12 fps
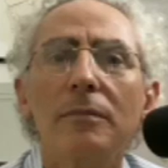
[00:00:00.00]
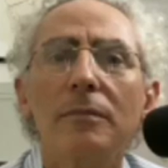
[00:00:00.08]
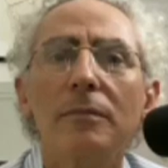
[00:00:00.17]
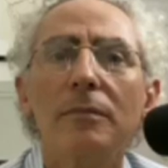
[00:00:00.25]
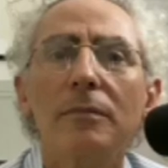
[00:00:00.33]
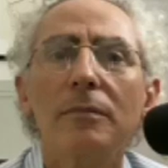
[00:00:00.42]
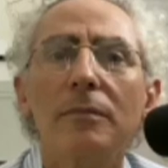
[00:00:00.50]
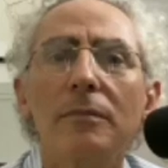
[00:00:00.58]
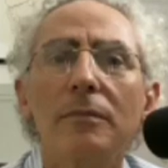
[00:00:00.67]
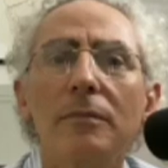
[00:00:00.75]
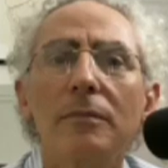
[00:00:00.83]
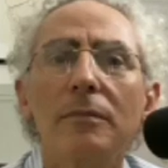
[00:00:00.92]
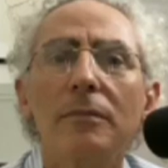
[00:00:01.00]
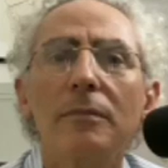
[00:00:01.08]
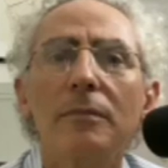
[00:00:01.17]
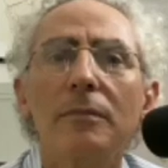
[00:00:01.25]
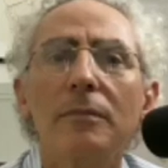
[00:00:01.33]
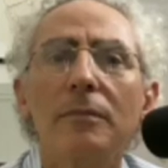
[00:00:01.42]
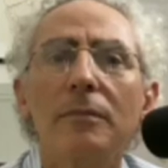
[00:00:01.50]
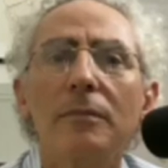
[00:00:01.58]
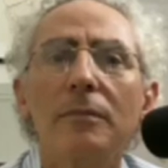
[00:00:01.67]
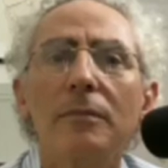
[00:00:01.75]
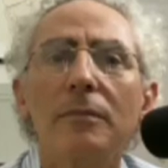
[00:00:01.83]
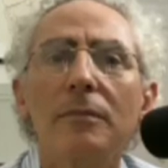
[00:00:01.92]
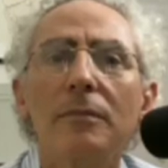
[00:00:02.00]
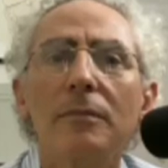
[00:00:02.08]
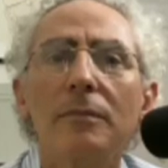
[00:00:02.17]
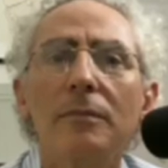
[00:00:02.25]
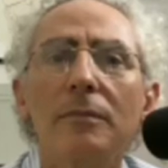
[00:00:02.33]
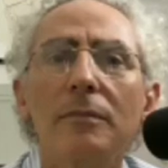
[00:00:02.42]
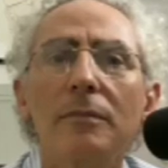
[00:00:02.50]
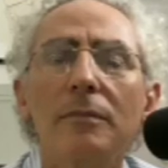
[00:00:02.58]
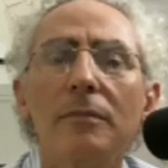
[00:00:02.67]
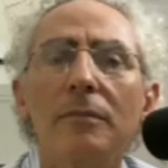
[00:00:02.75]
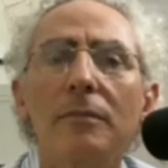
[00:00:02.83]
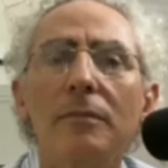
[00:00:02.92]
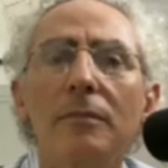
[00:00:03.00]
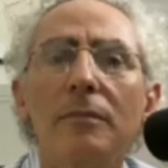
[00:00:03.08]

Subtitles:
[no speech]